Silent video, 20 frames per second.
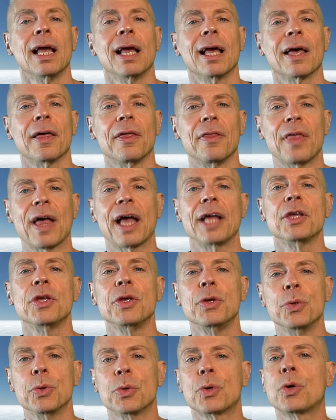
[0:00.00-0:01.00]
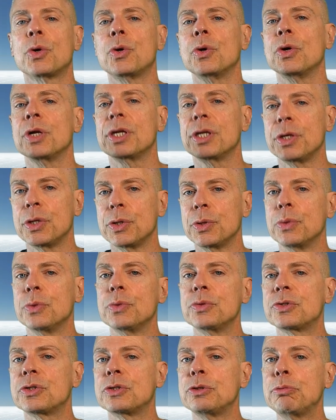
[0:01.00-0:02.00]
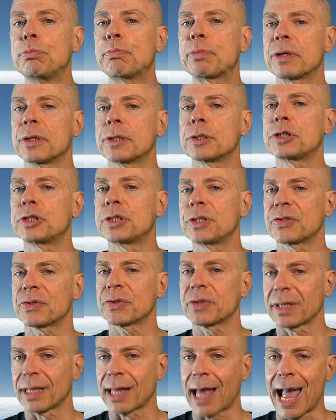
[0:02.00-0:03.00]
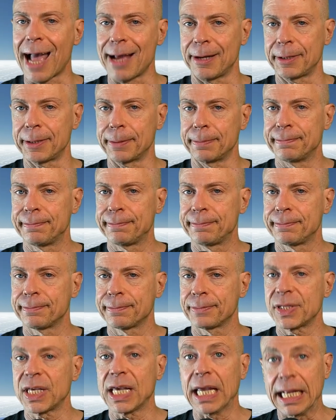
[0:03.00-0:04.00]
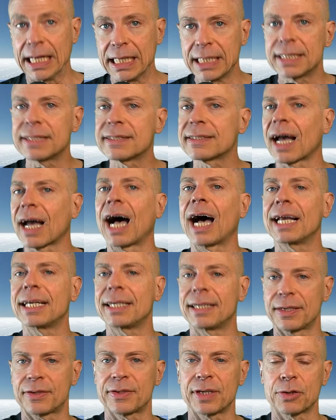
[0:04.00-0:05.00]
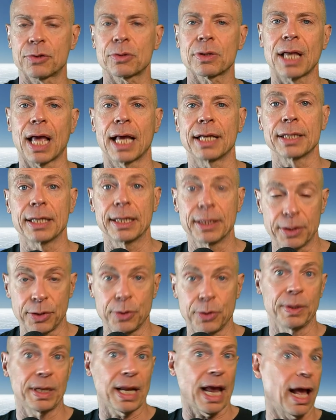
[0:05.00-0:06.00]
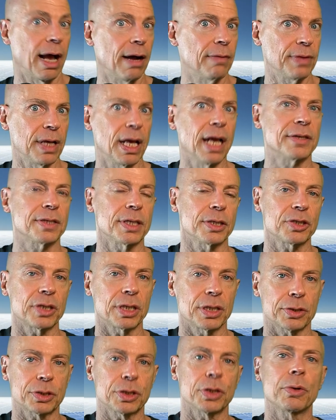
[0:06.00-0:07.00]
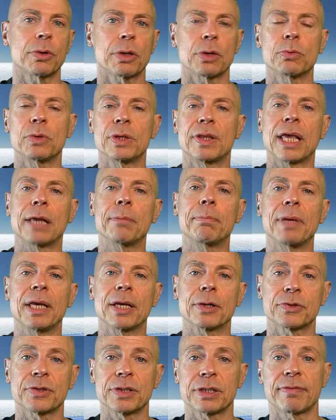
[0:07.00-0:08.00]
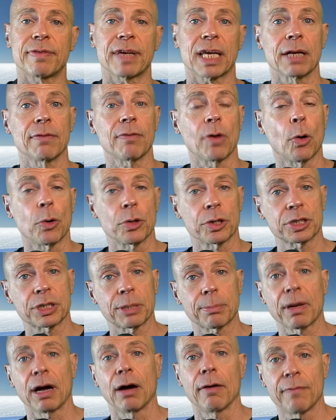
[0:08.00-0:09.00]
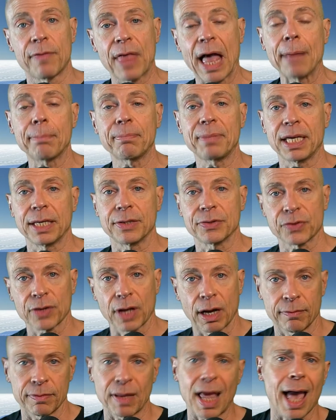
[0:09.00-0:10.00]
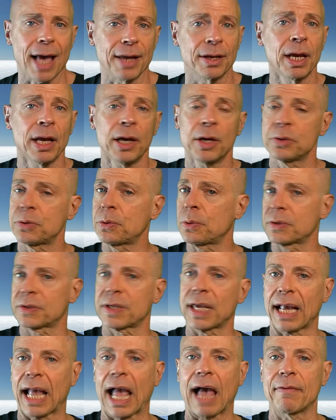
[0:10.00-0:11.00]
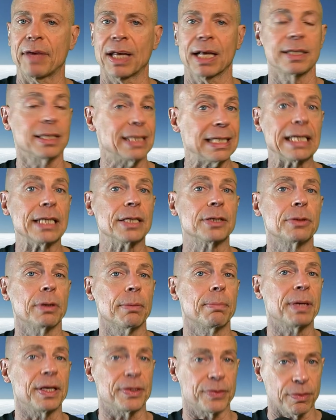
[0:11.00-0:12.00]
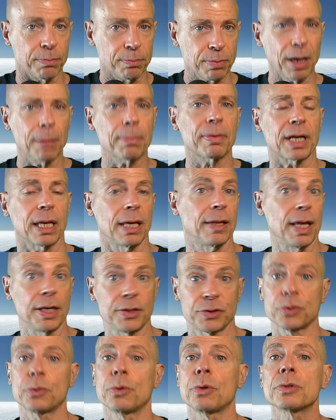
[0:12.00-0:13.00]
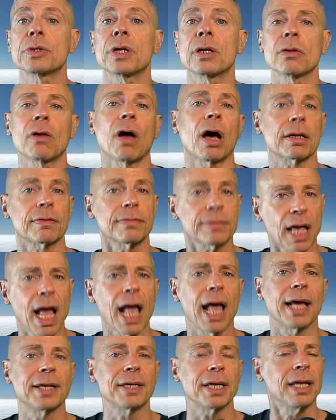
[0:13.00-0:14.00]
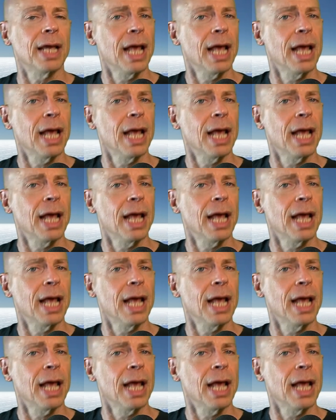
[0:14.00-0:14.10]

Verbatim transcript: that you could use to purchase land inside Decentraland. And you would have essentially your token would then be your certificate of ownership of that piece of land. So it was like having a deed to a piece of property. And they sold a lot of land. And